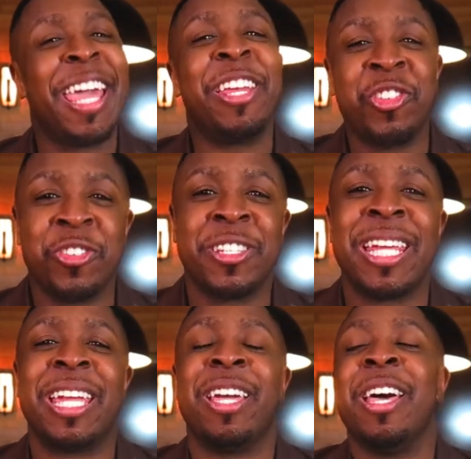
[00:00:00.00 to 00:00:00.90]

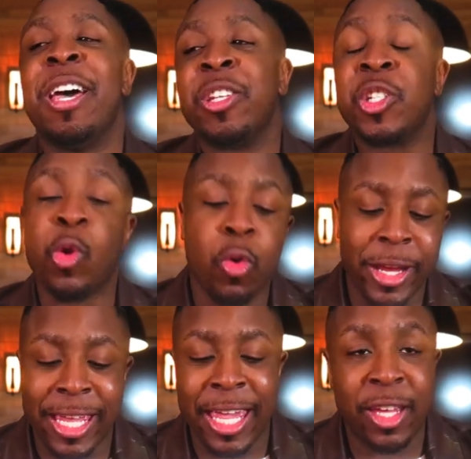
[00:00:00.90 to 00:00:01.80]
interesting
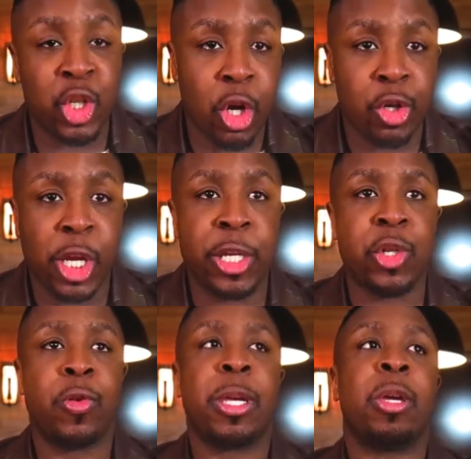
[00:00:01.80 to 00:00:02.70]
story in church
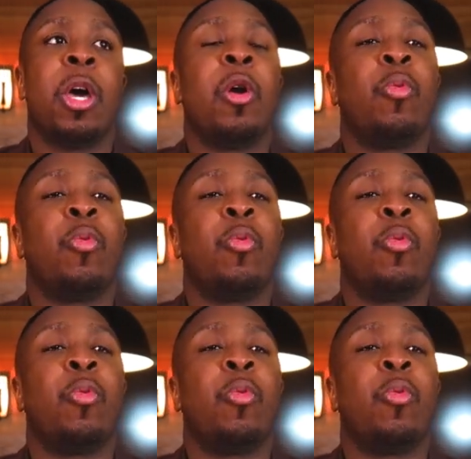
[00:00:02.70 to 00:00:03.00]
history